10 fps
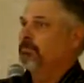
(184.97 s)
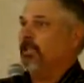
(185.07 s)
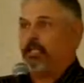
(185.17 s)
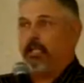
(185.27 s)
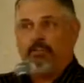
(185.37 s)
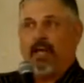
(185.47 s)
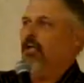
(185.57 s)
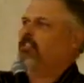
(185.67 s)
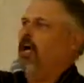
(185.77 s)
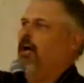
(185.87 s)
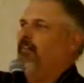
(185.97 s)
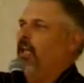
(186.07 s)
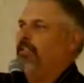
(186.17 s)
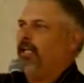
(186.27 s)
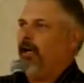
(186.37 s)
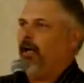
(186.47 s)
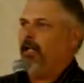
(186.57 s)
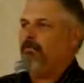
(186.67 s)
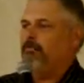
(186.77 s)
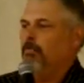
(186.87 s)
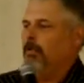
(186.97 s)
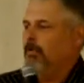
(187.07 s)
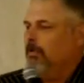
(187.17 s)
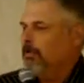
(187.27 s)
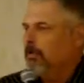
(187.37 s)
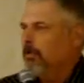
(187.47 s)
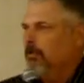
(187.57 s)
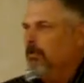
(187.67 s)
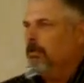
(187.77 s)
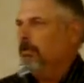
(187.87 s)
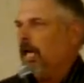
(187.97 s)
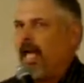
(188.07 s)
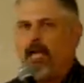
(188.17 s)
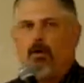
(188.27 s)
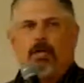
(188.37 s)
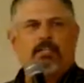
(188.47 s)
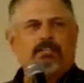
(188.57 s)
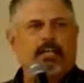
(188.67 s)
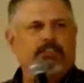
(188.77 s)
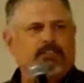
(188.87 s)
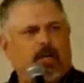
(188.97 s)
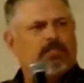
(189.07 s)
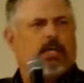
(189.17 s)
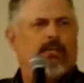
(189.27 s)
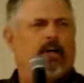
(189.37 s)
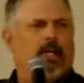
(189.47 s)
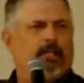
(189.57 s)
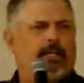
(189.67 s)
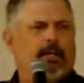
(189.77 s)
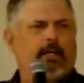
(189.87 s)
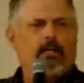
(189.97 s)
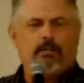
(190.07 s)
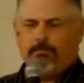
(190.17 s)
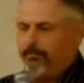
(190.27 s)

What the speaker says: Secretary Ray, oh, it's all voluntary. Ag organizations, oh, it's all voluntary.